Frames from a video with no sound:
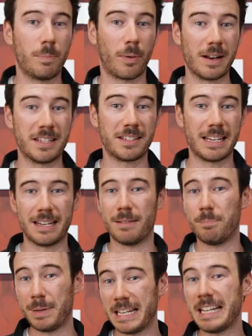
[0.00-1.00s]
Princeton,
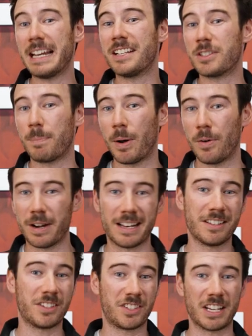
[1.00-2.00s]
beating his
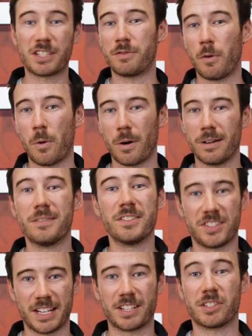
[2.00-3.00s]
opponent 6-4,
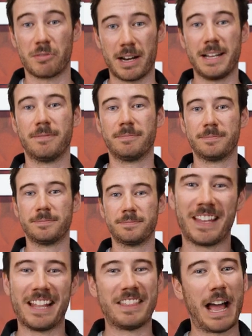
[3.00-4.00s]
6-3.
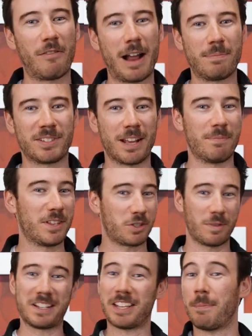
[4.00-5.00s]
That wraps up this
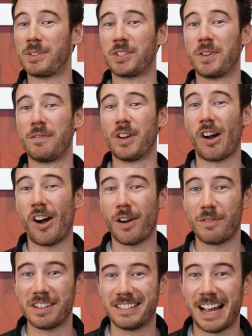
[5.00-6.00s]
week's episode of your
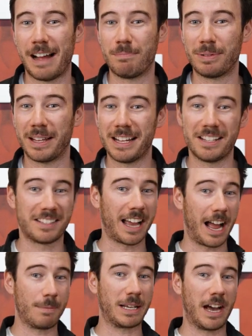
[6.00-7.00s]
Harvard Top Plays.
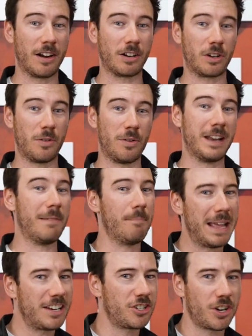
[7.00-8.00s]
I'm Connor Coyne, and
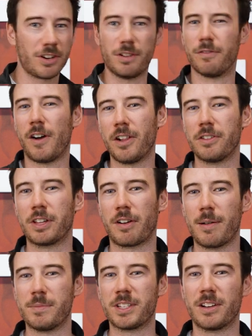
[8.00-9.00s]
make sure you follow the
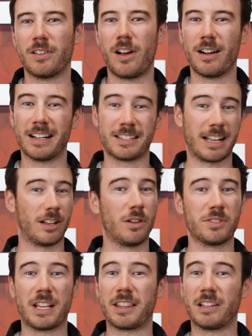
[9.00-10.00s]
Crimson along as they
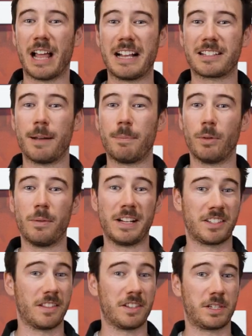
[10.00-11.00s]
close out the last couple of
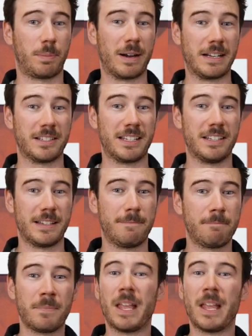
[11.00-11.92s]
weeks of the spring season.